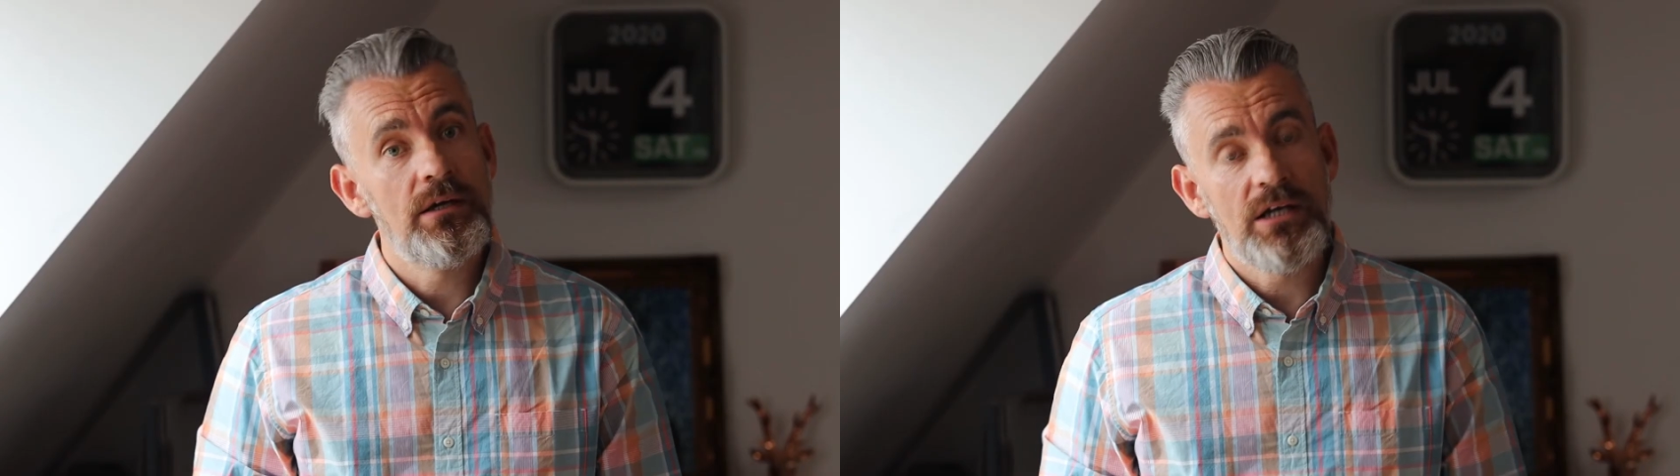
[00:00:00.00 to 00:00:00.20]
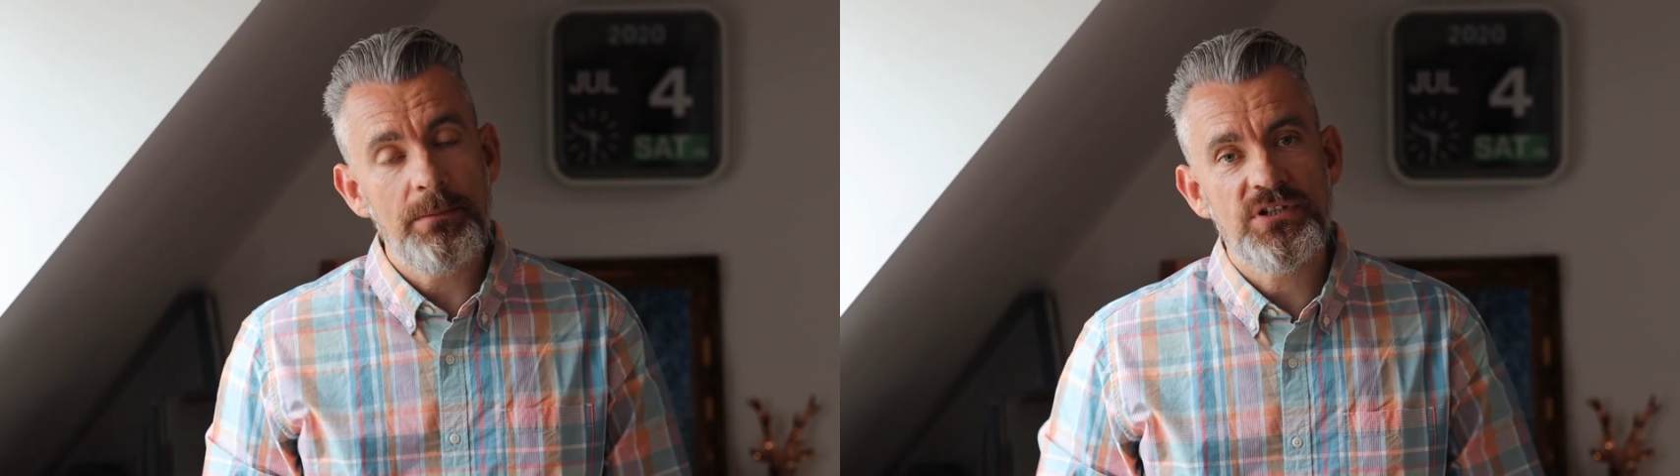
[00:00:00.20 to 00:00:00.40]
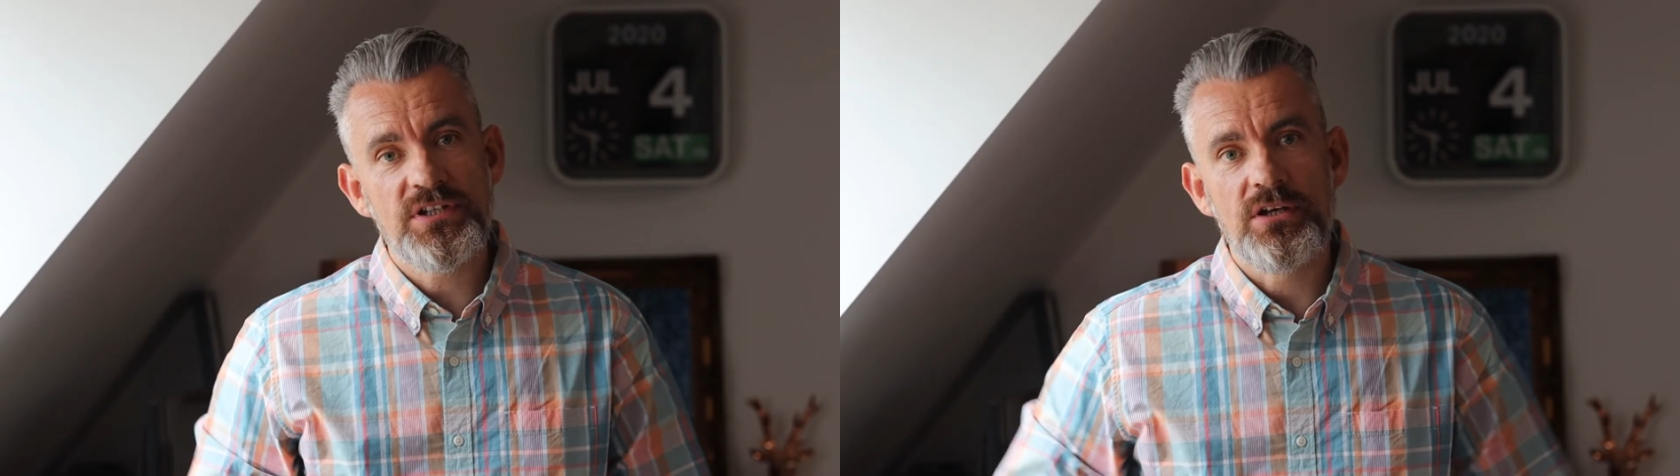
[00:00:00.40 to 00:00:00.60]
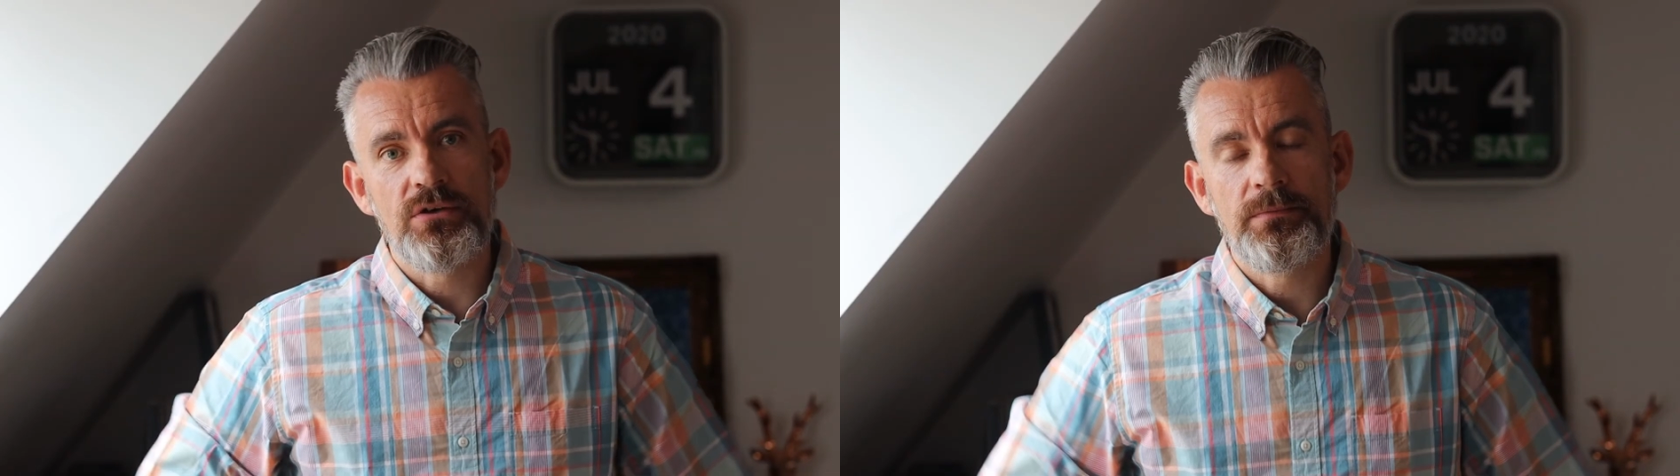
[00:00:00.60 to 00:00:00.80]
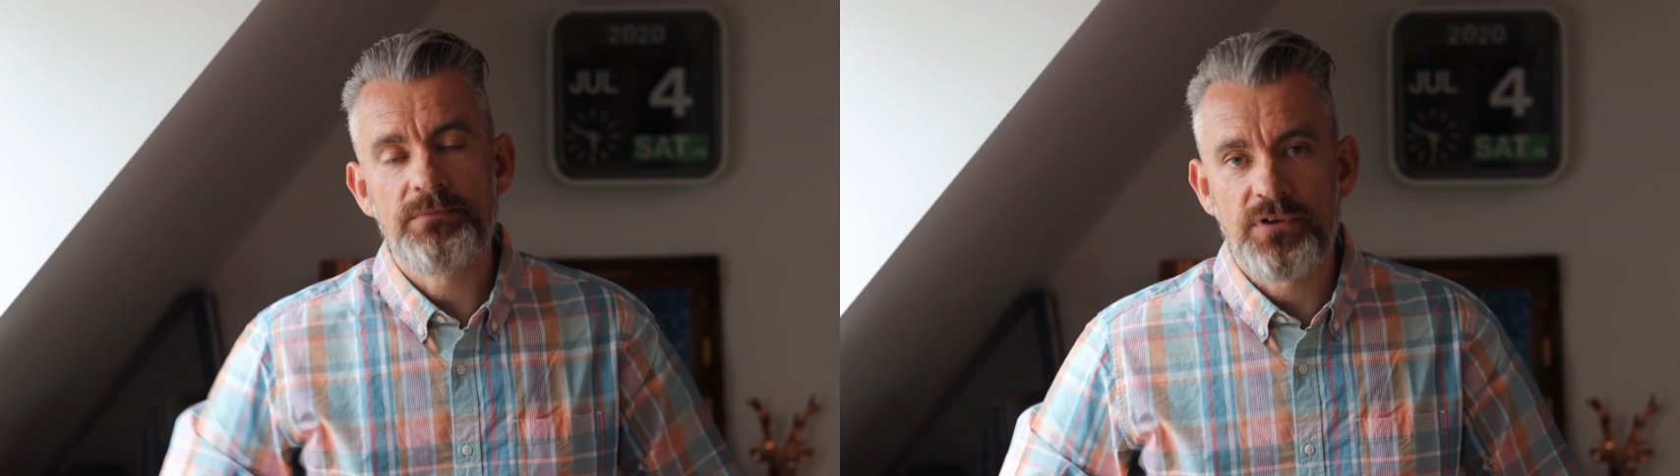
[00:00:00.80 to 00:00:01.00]
Number
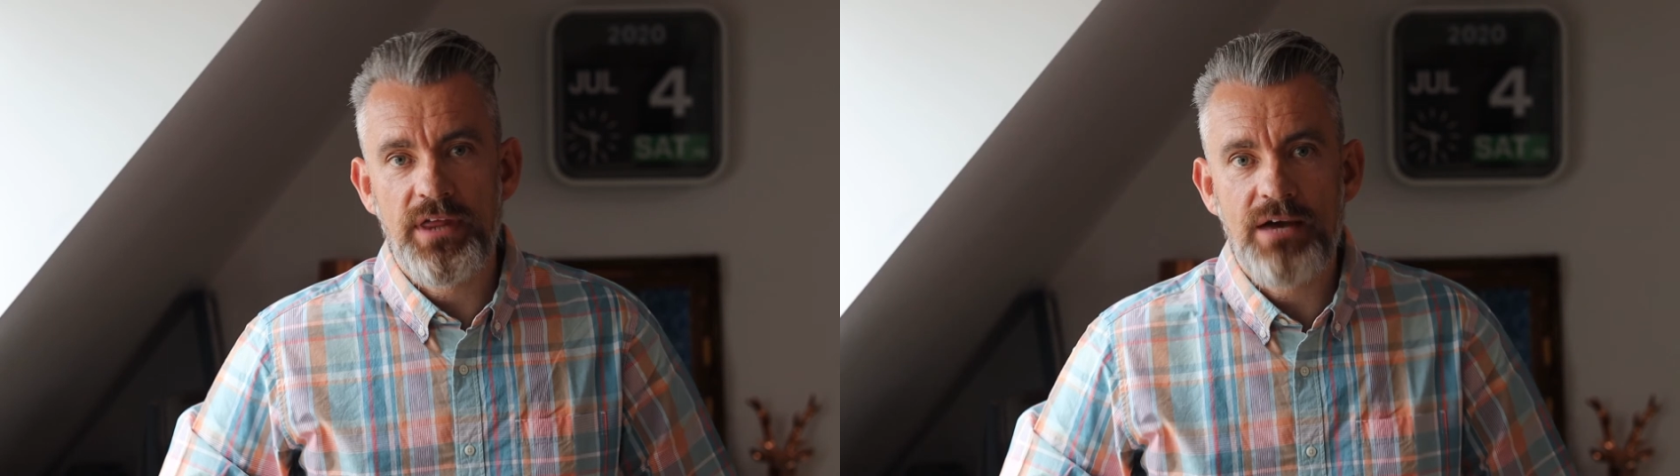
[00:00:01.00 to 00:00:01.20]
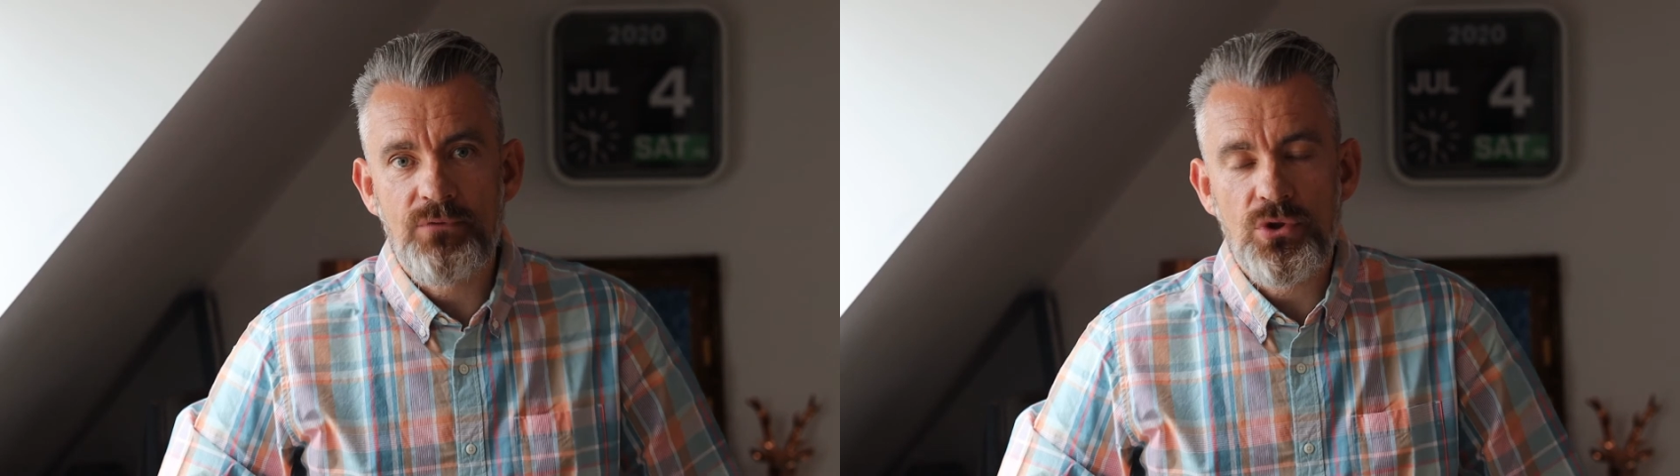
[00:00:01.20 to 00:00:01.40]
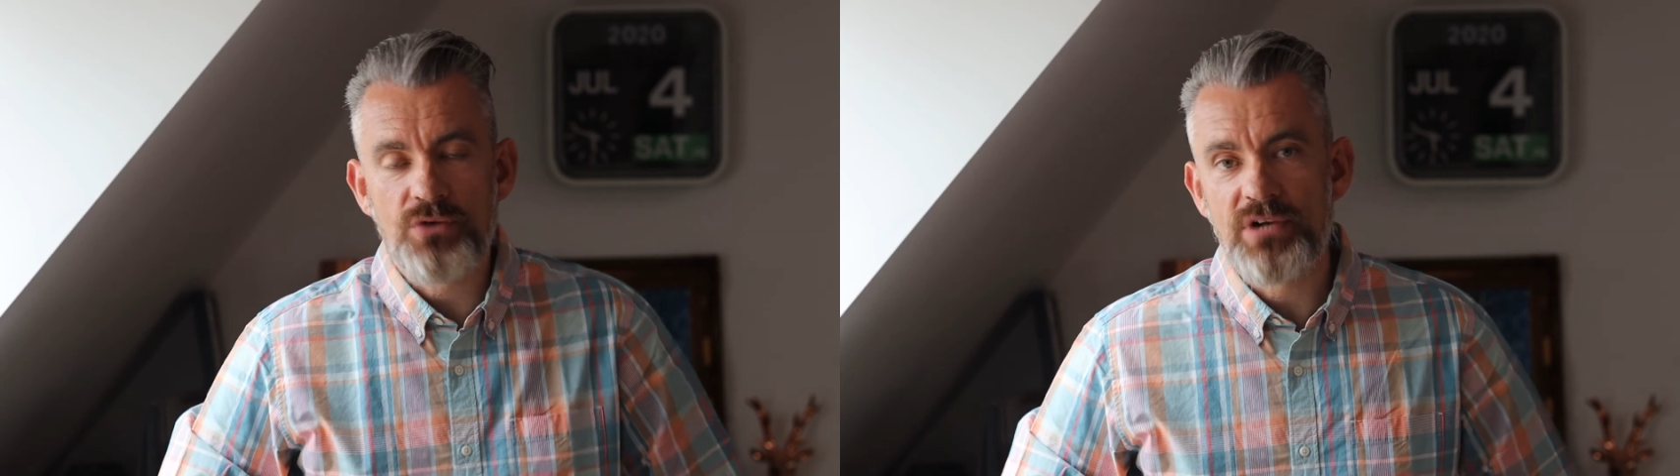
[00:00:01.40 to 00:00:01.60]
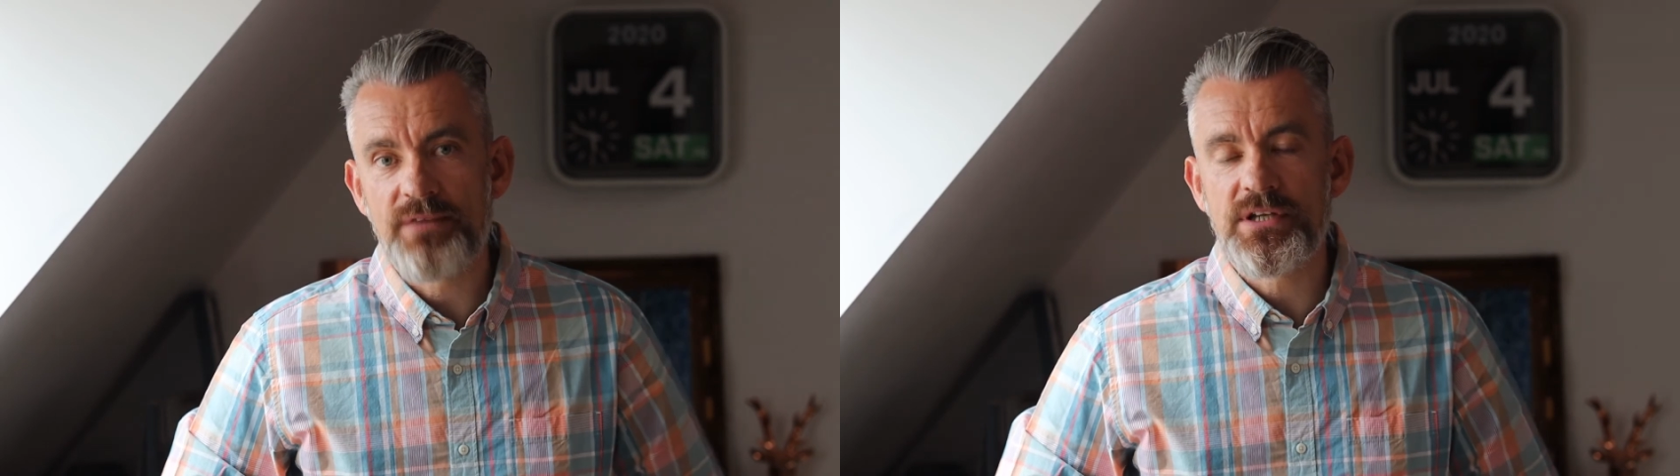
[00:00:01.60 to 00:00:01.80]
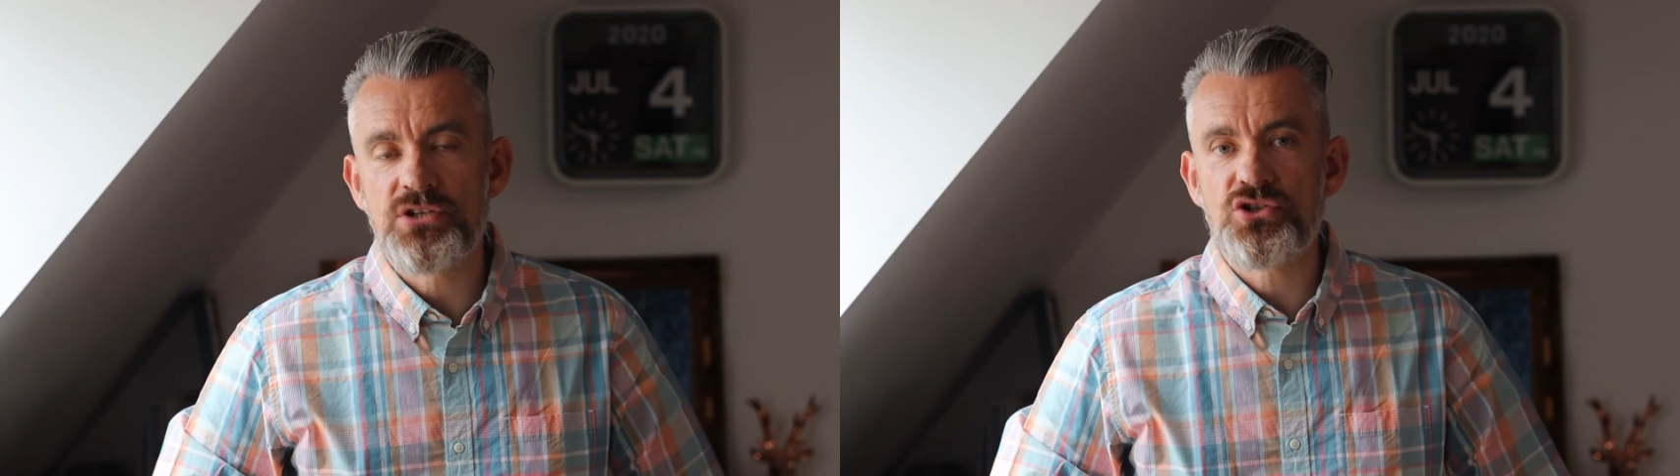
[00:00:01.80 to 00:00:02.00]
2, do they have all the
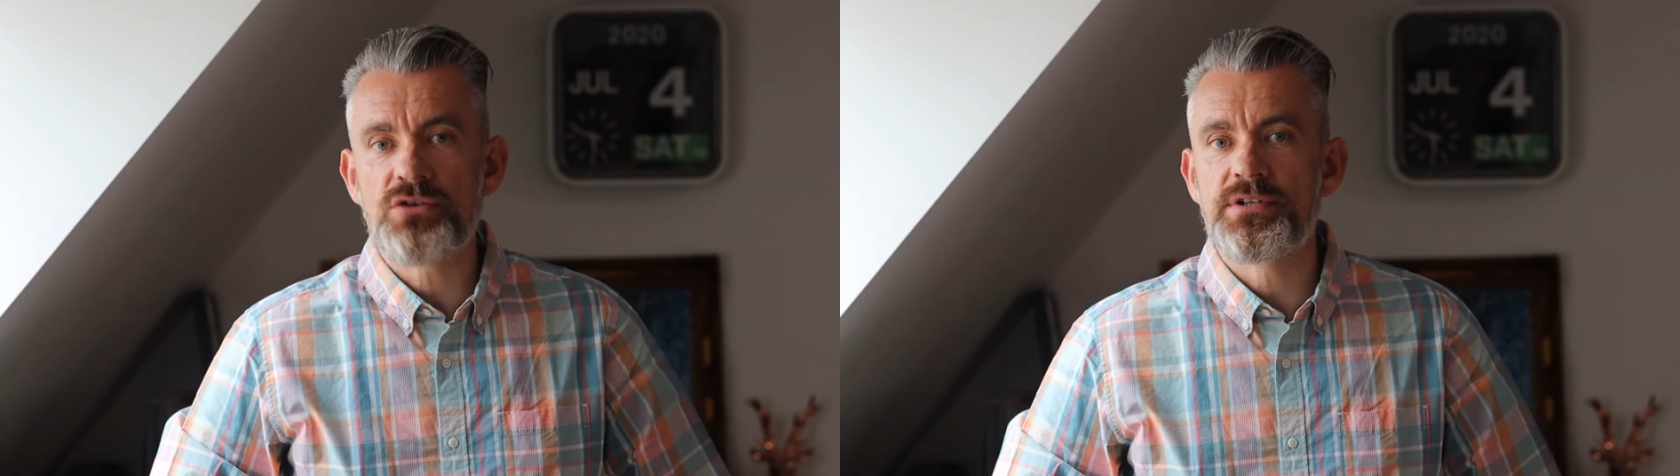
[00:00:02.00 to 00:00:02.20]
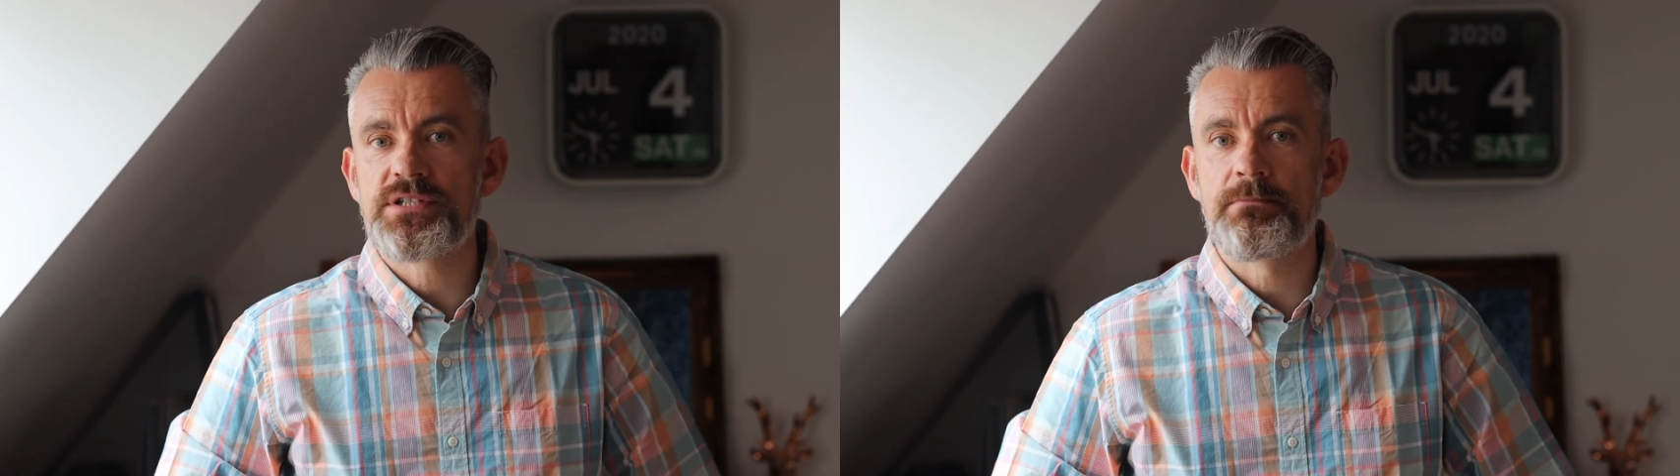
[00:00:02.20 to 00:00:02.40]
relevant insurance